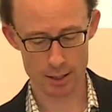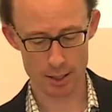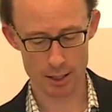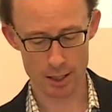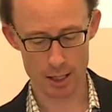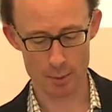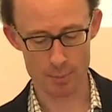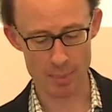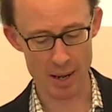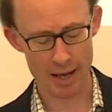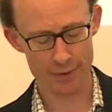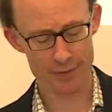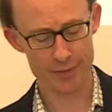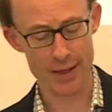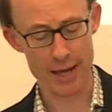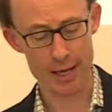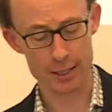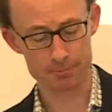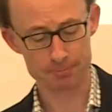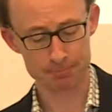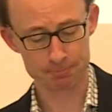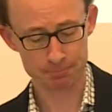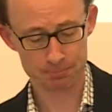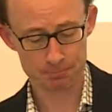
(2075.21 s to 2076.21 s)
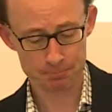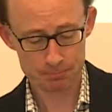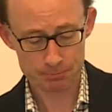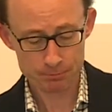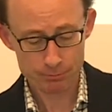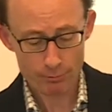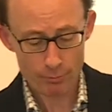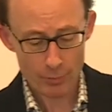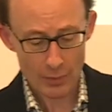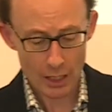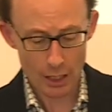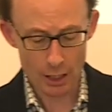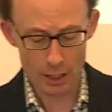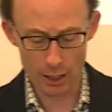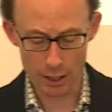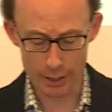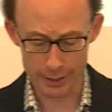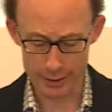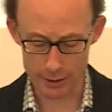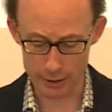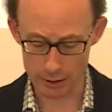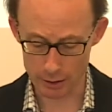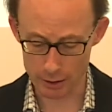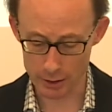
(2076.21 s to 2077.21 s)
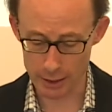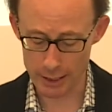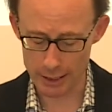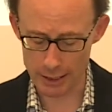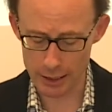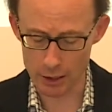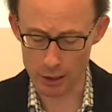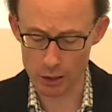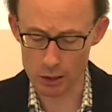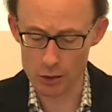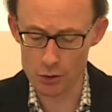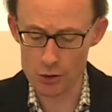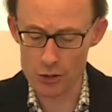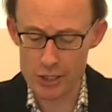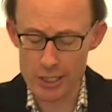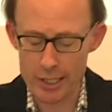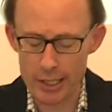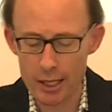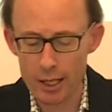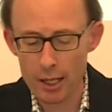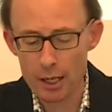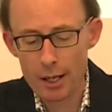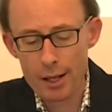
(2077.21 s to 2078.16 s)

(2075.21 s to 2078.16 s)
about that in conclusion.